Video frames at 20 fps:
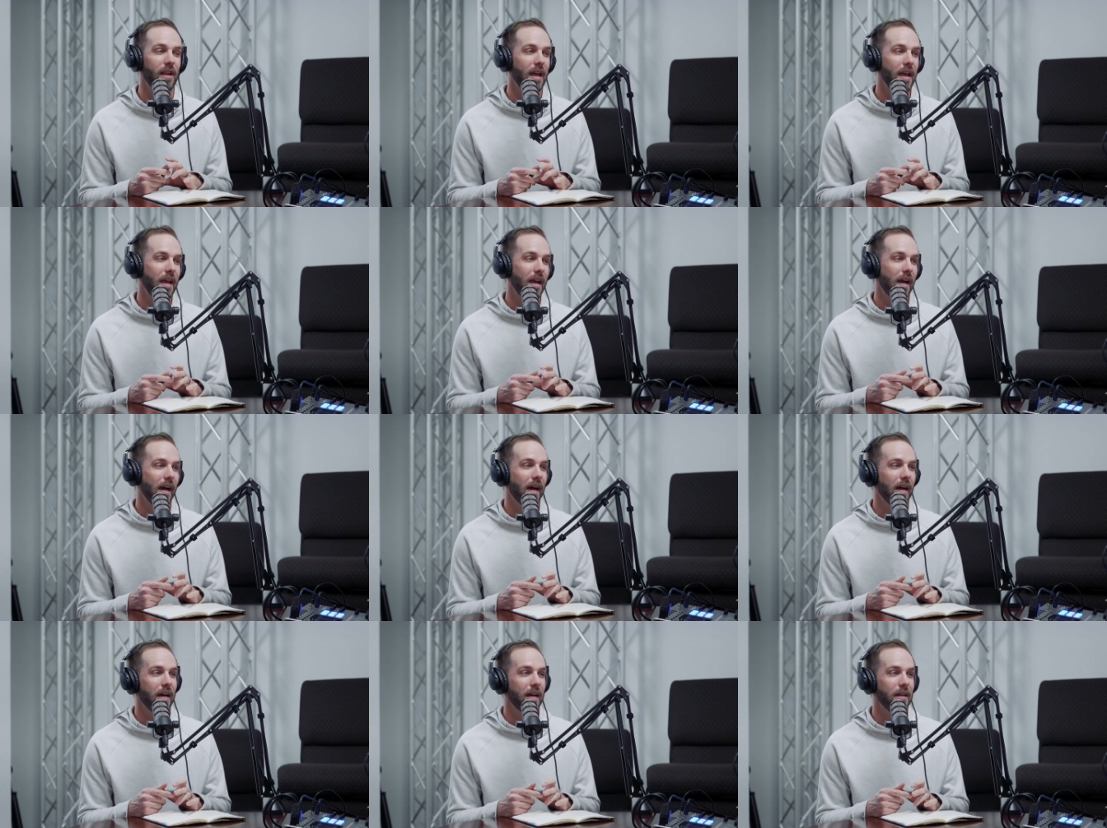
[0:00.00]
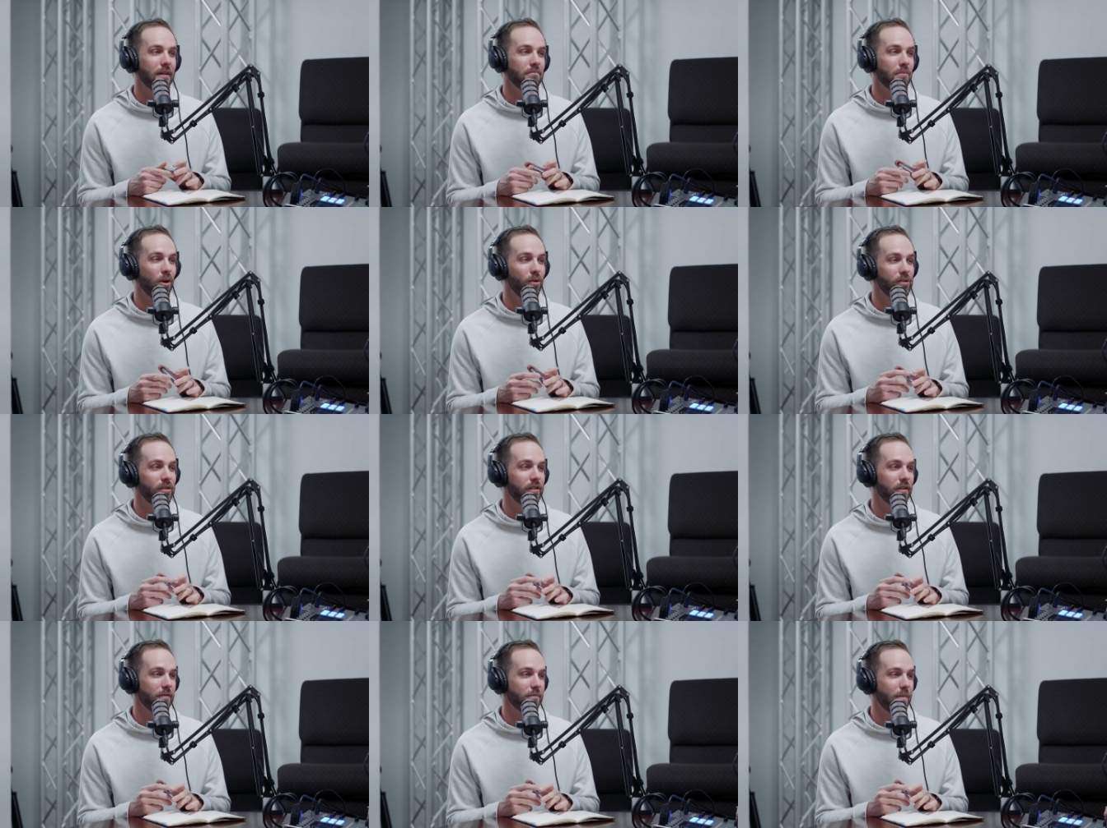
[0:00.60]
That's awesome. Uh,
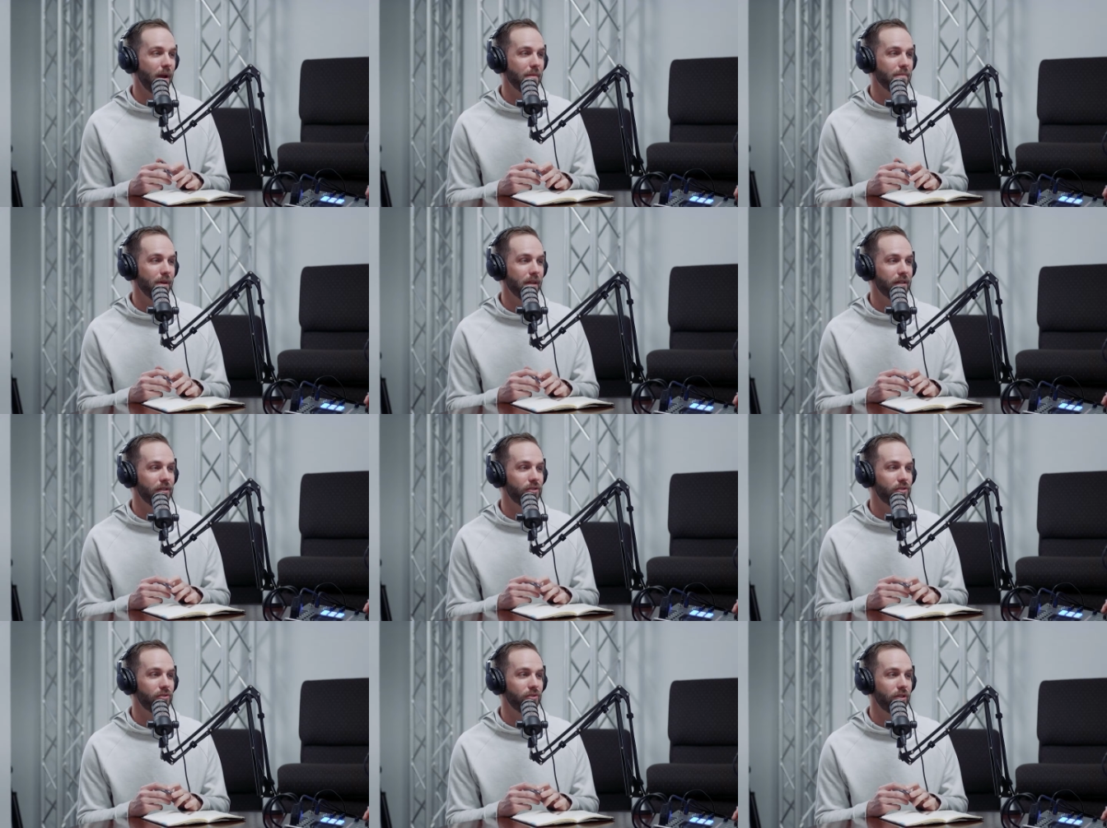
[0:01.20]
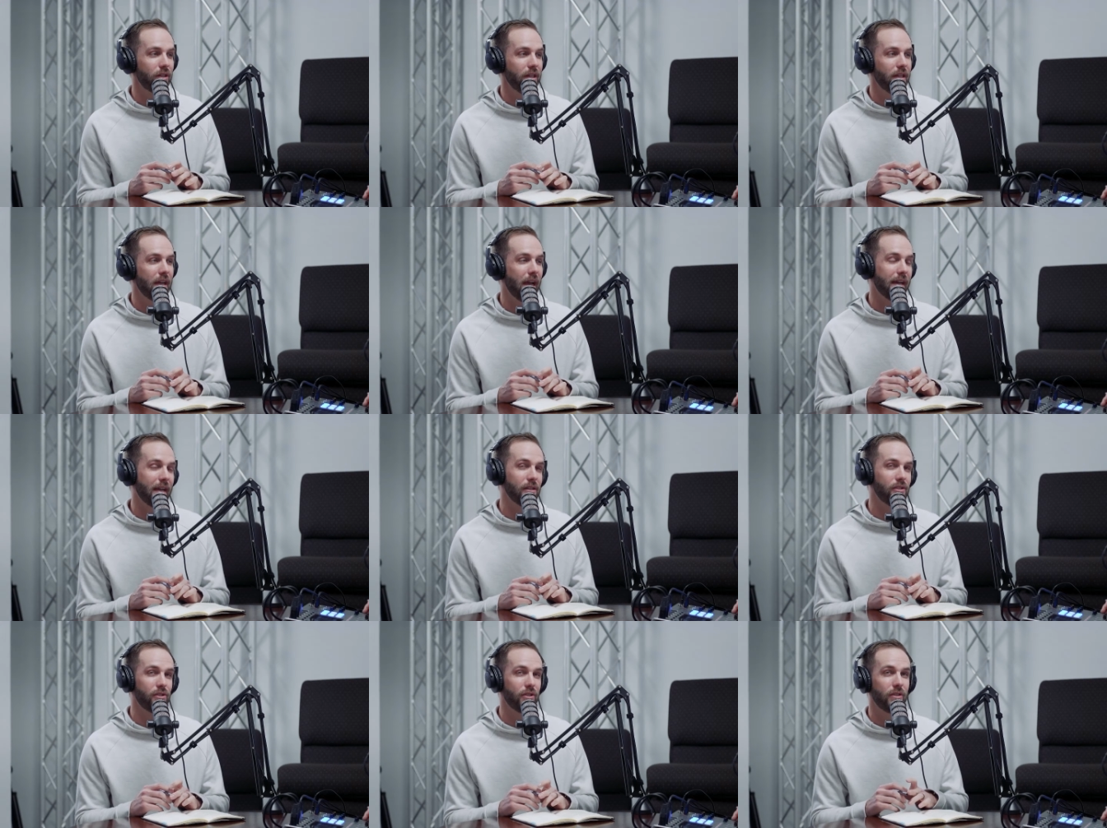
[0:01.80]
most of my ministry, I
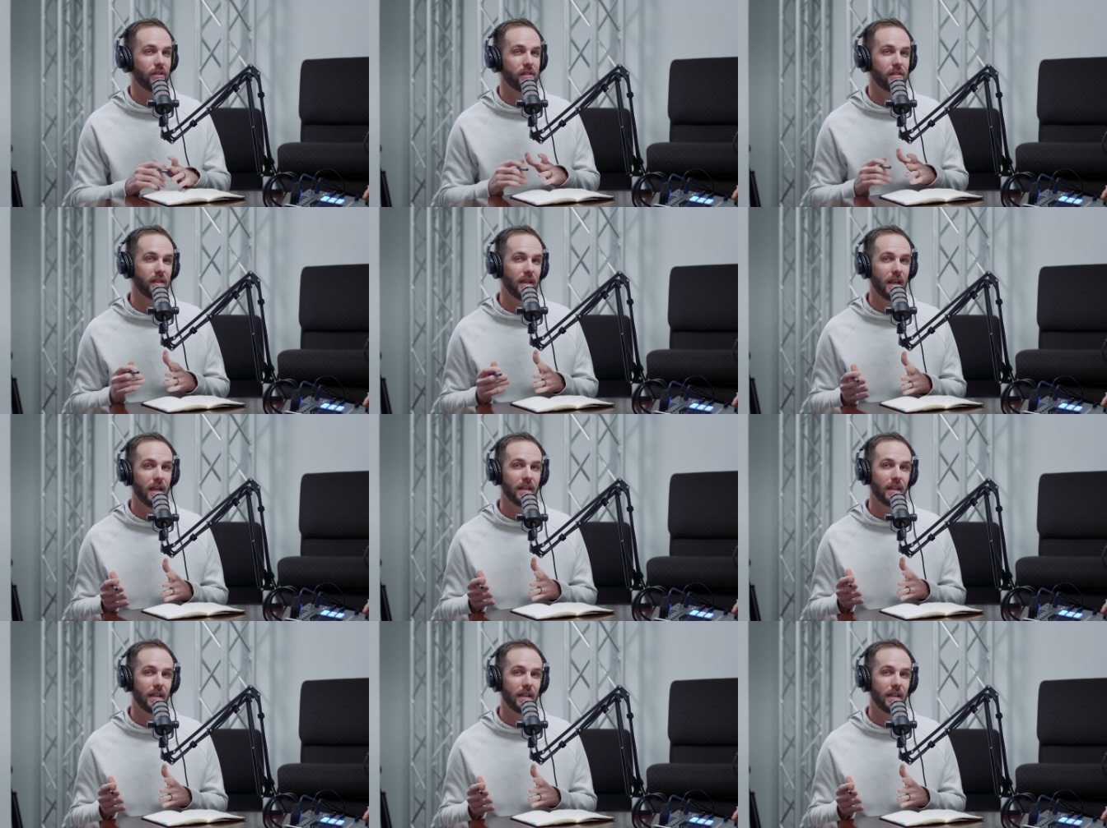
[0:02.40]
guess you could say,